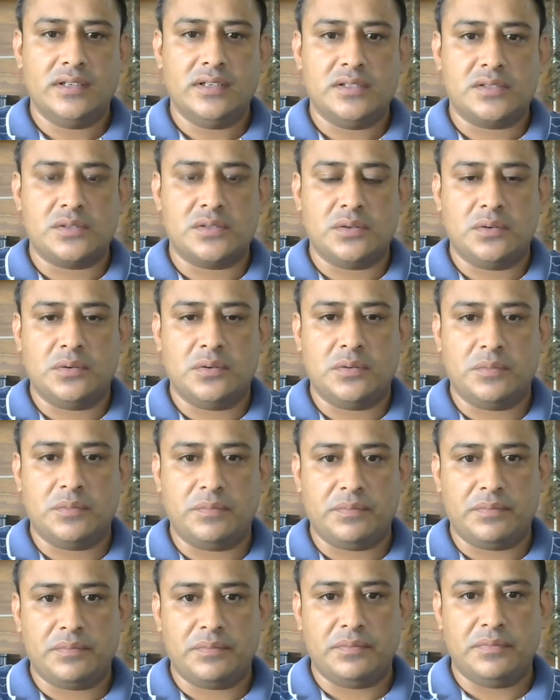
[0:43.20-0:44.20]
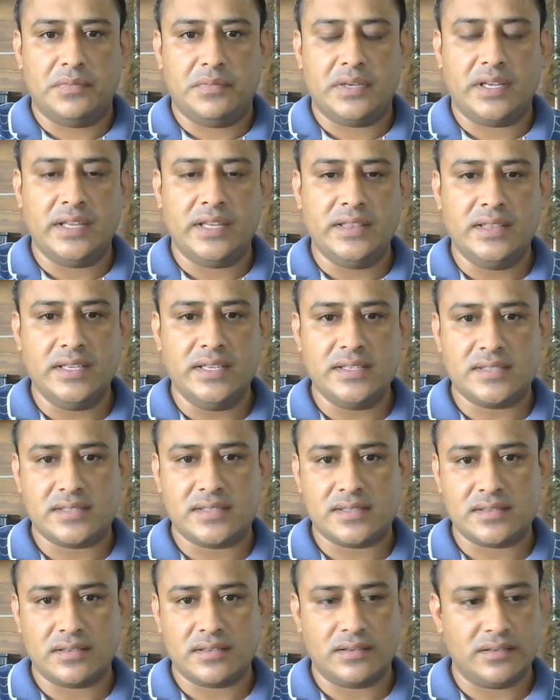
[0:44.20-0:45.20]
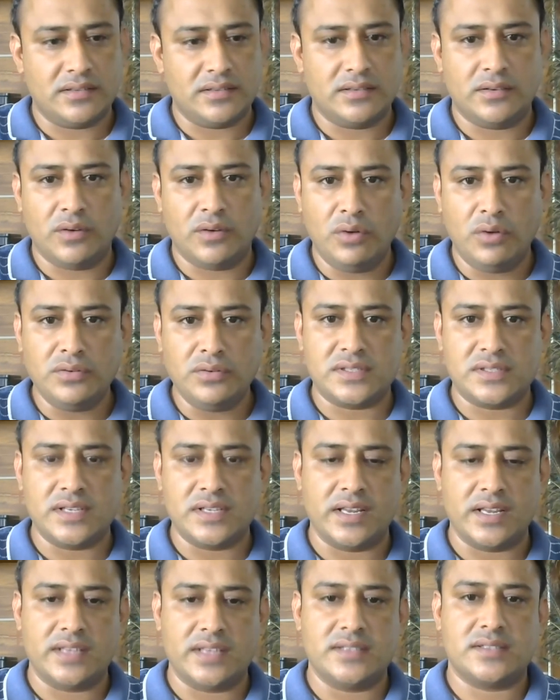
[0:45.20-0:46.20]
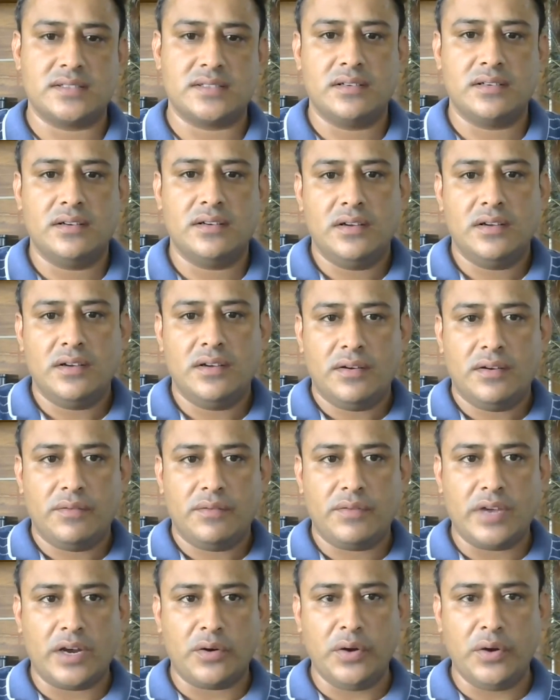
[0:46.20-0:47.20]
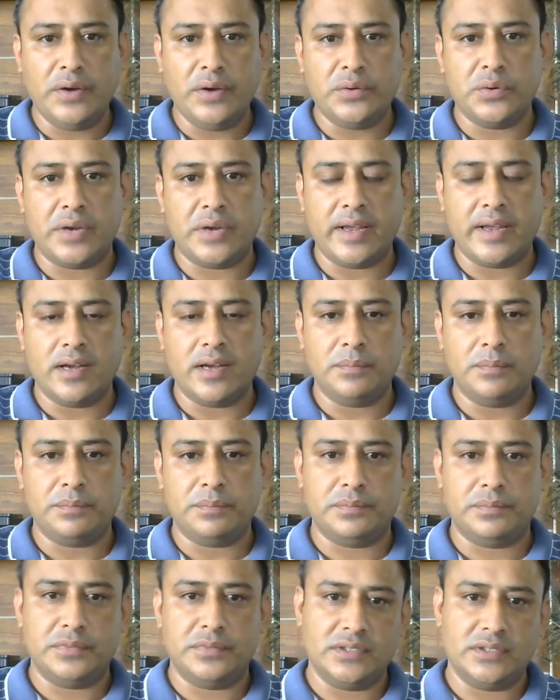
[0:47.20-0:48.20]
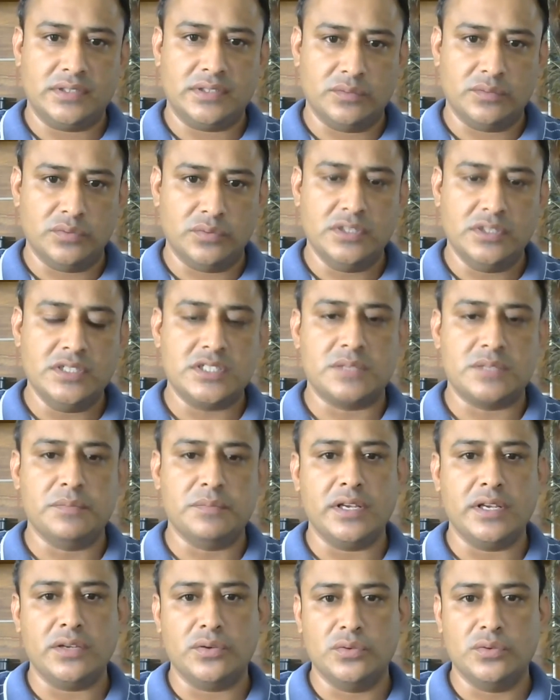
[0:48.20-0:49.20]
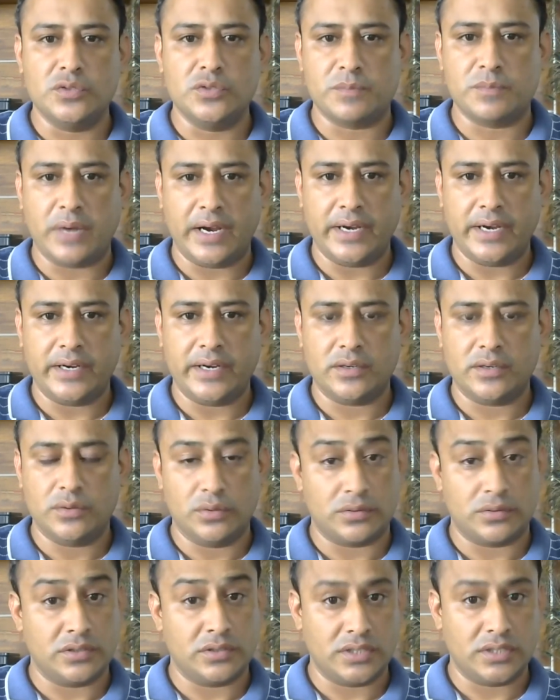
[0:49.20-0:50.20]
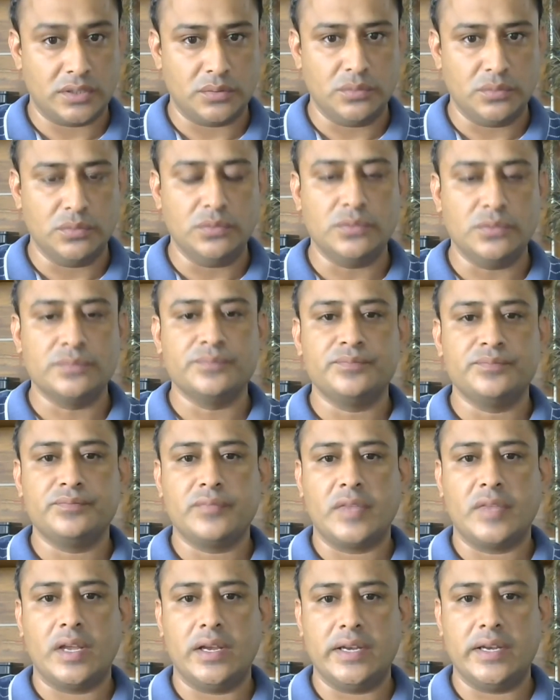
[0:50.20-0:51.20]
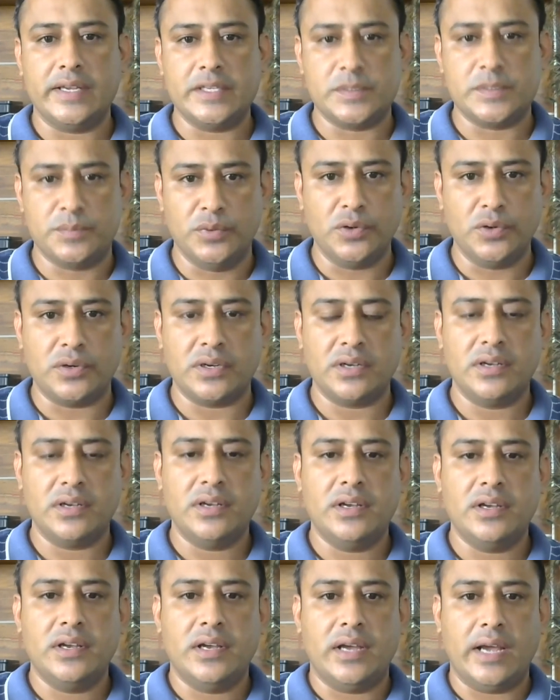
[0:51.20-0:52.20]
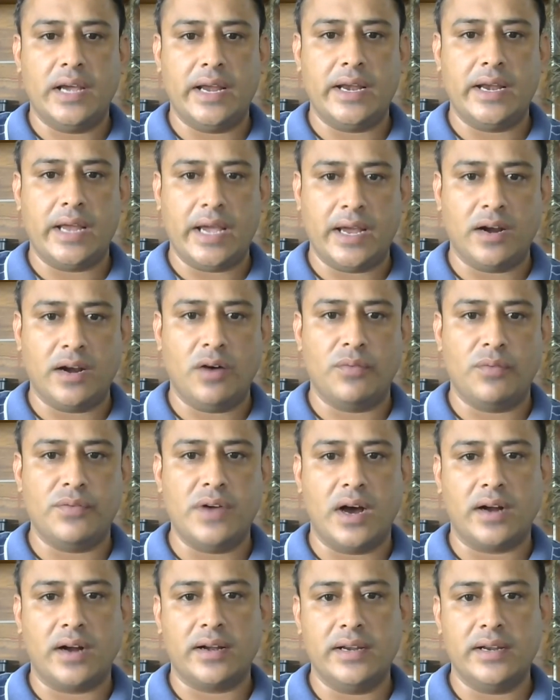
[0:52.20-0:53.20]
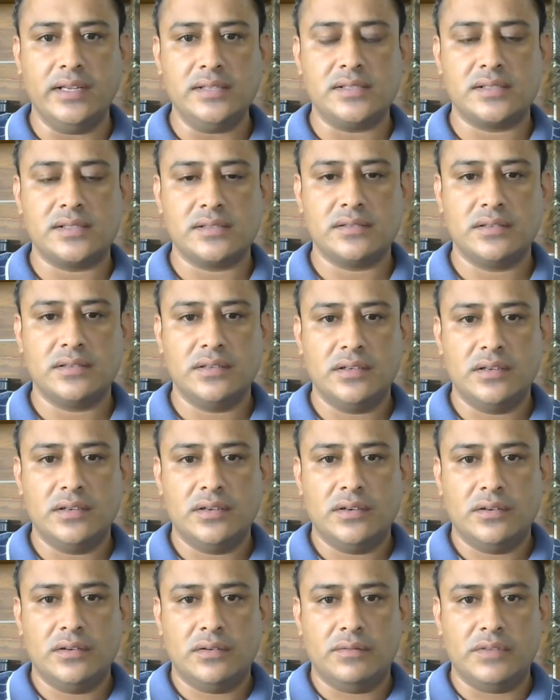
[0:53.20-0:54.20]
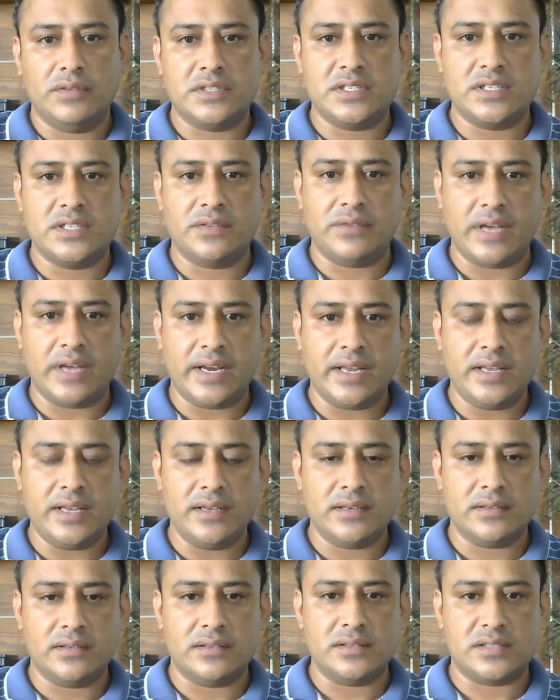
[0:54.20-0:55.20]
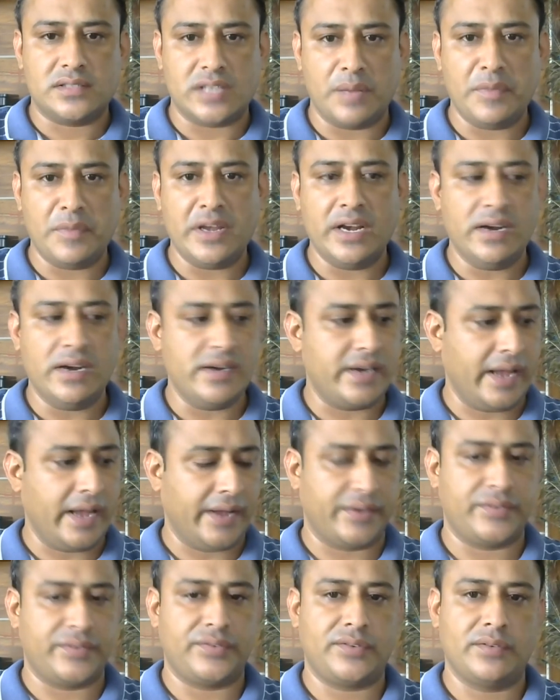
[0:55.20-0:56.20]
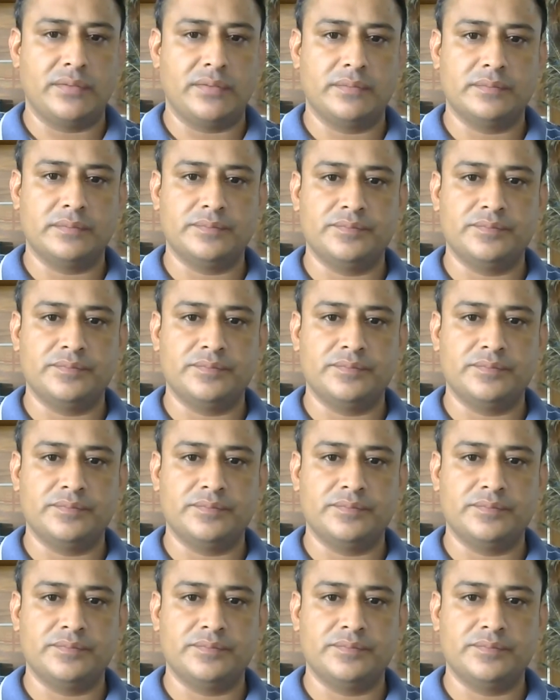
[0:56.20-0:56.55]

So in this long series, we are going to take up the words being used by Dr. Tharoor in his book, An Era of Darkness, which is a very seminal text